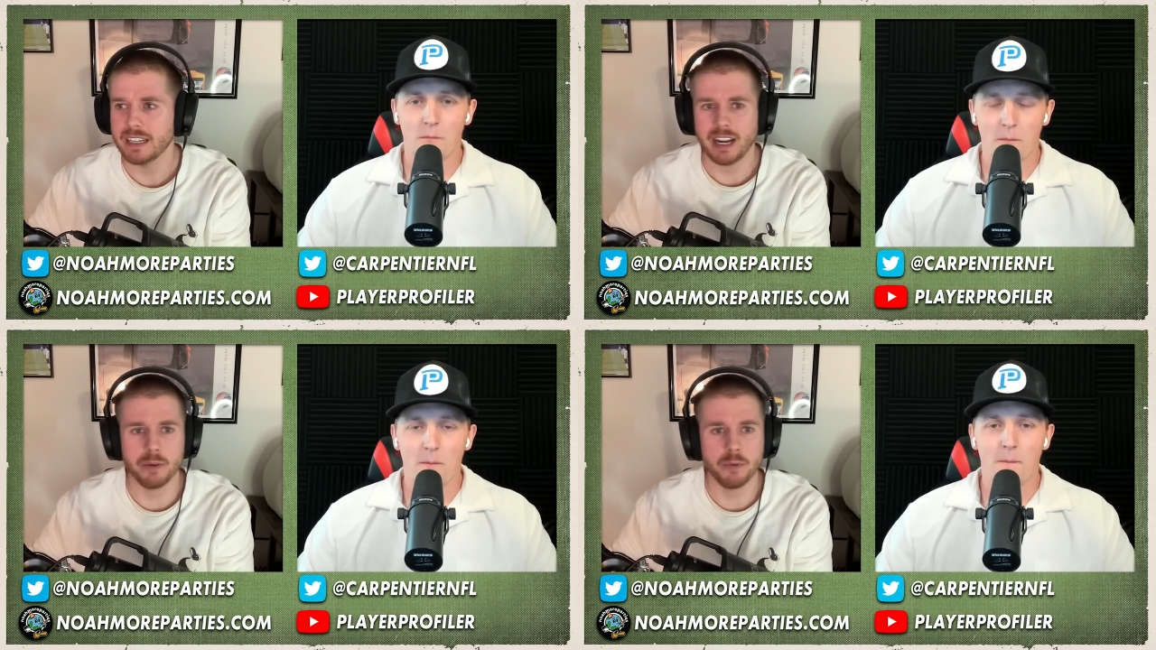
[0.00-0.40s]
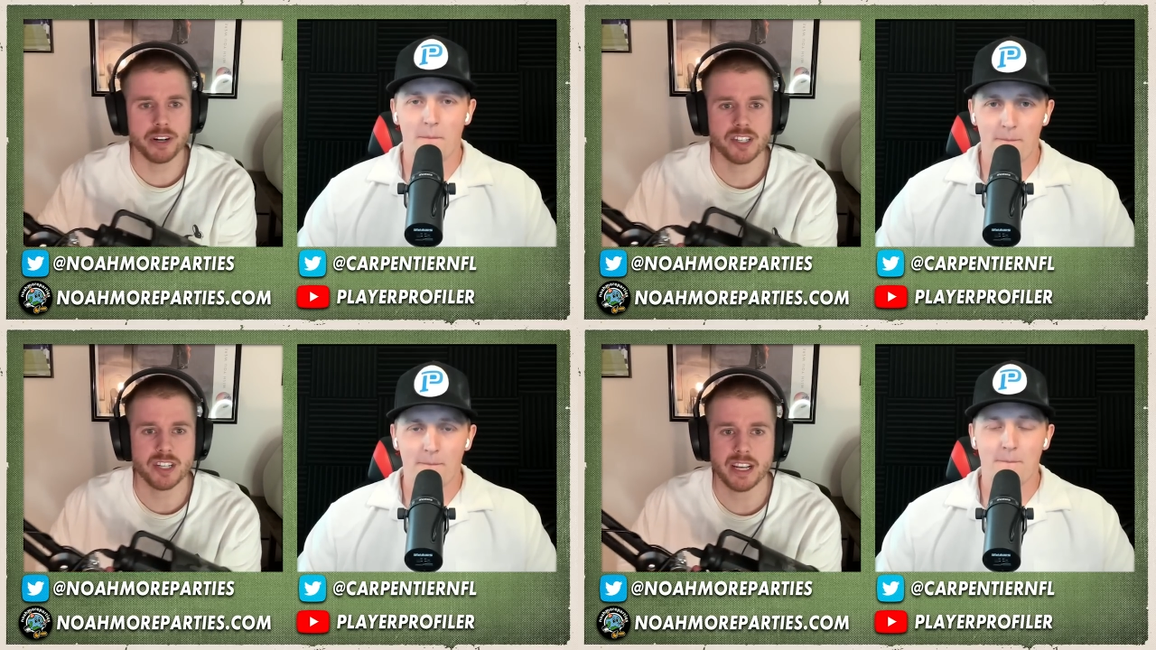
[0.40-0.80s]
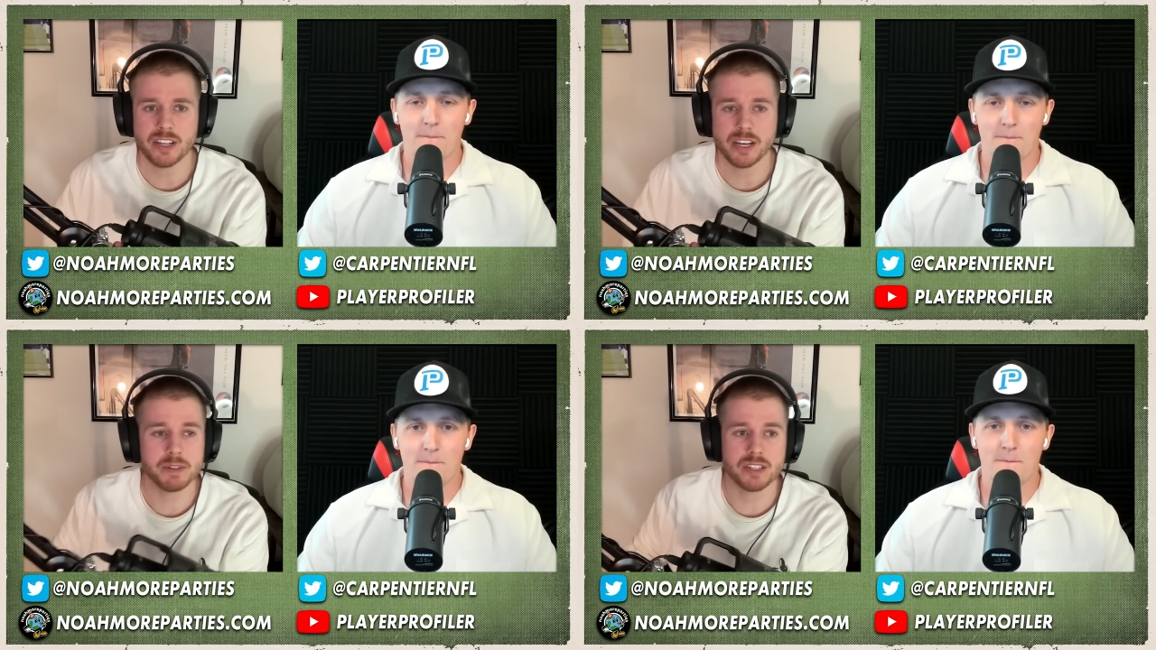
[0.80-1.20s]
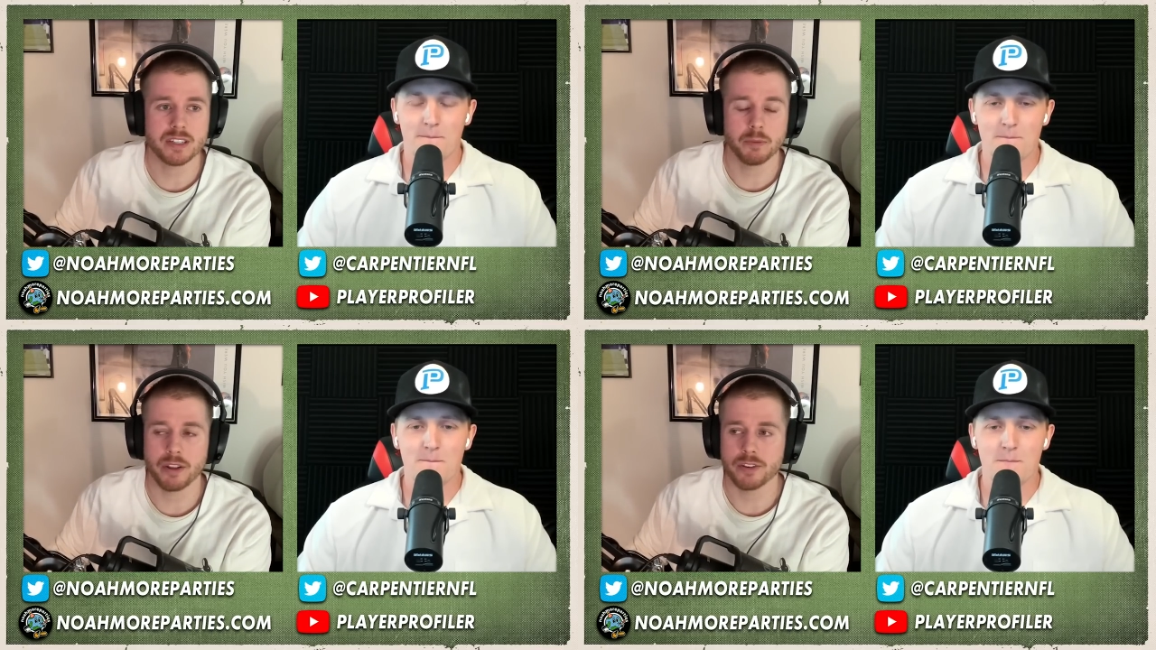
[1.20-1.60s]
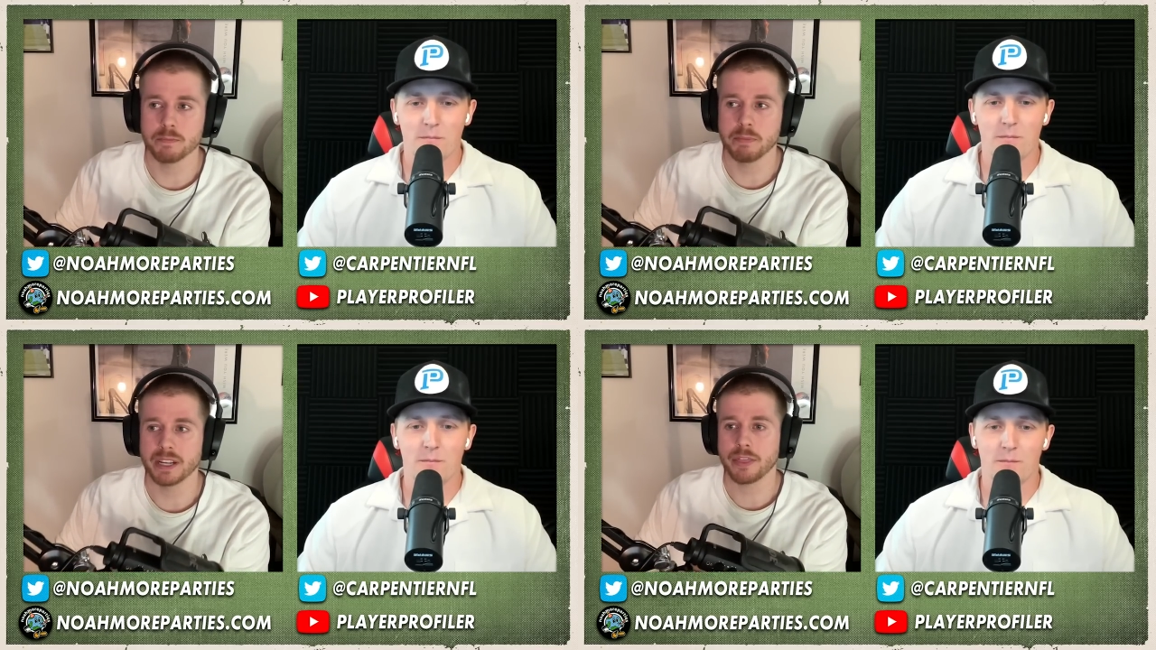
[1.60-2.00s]
Speaker 1: I want to say. So he was one of those
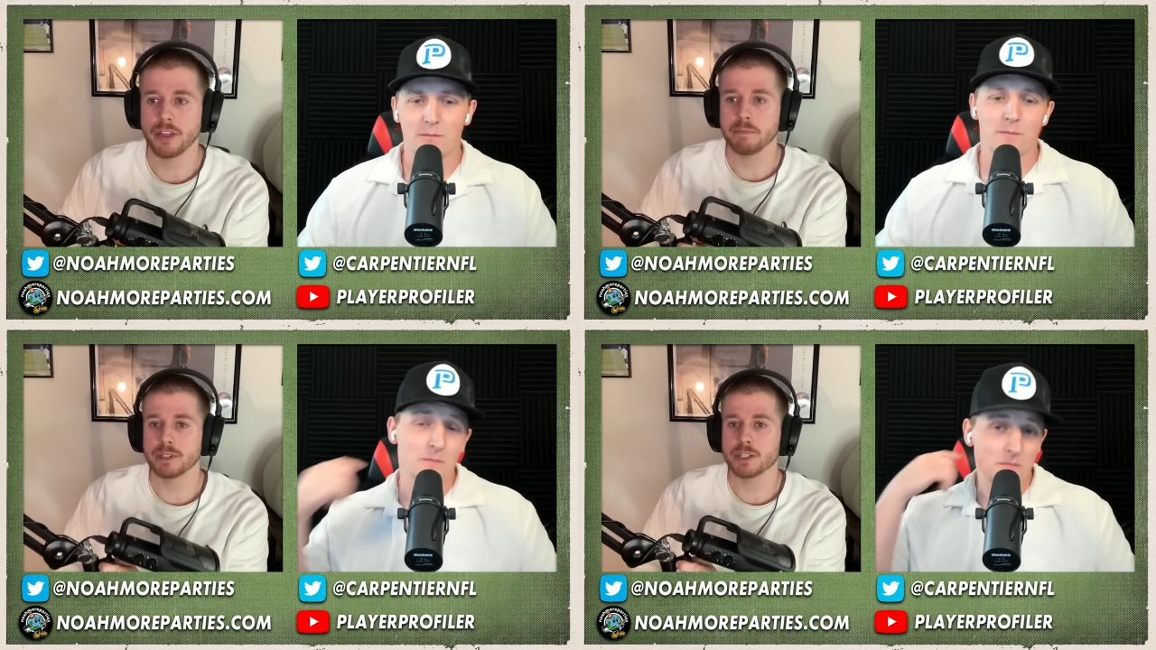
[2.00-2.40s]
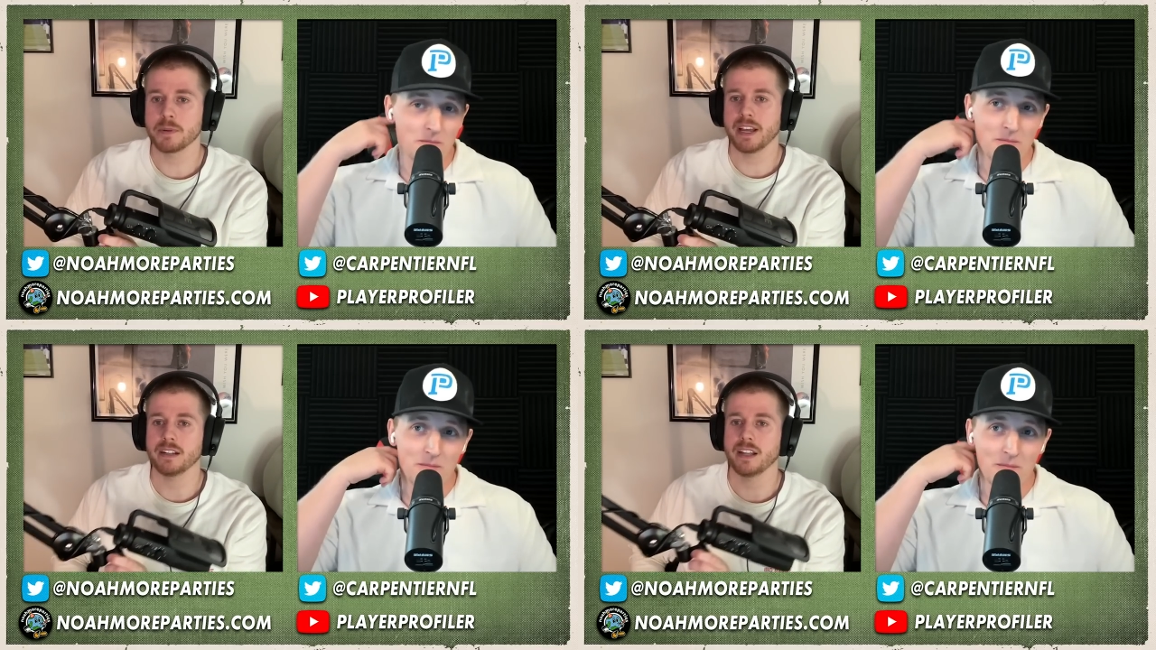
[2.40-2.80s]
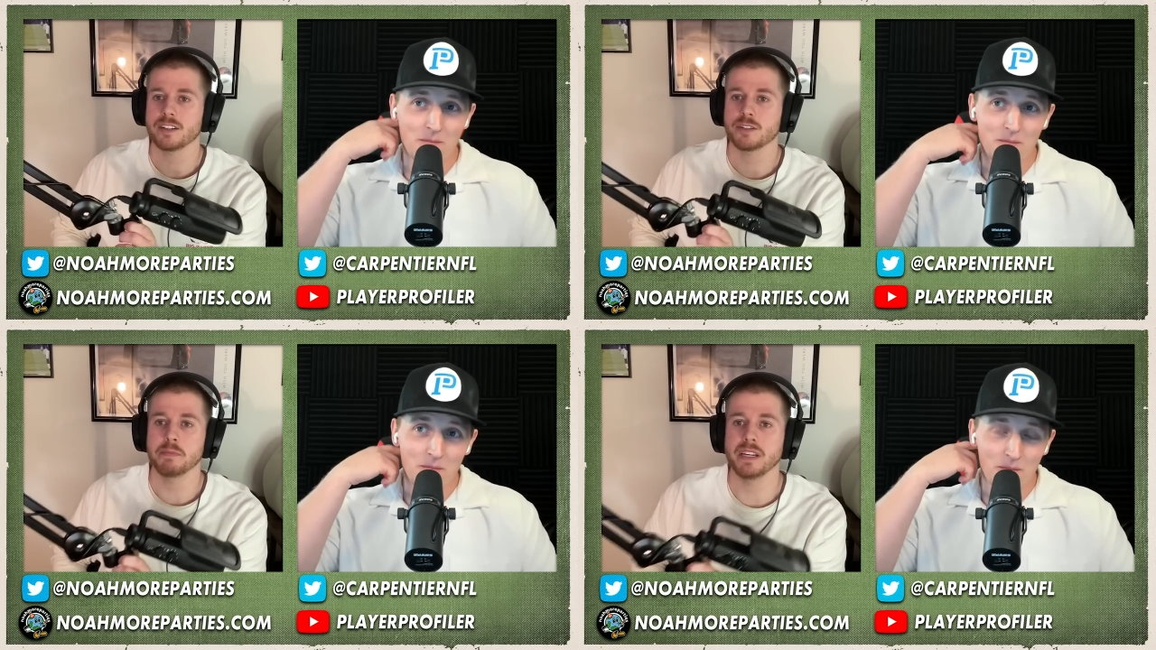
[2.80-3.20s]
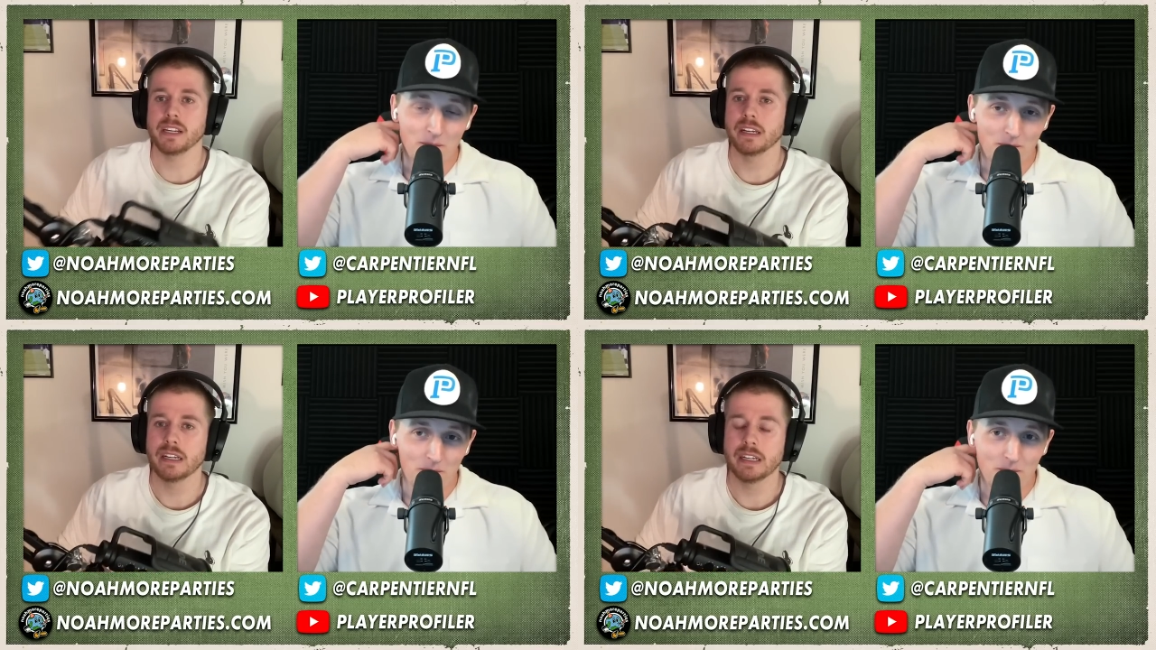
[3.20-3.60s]
big thumpers without a lot of speed.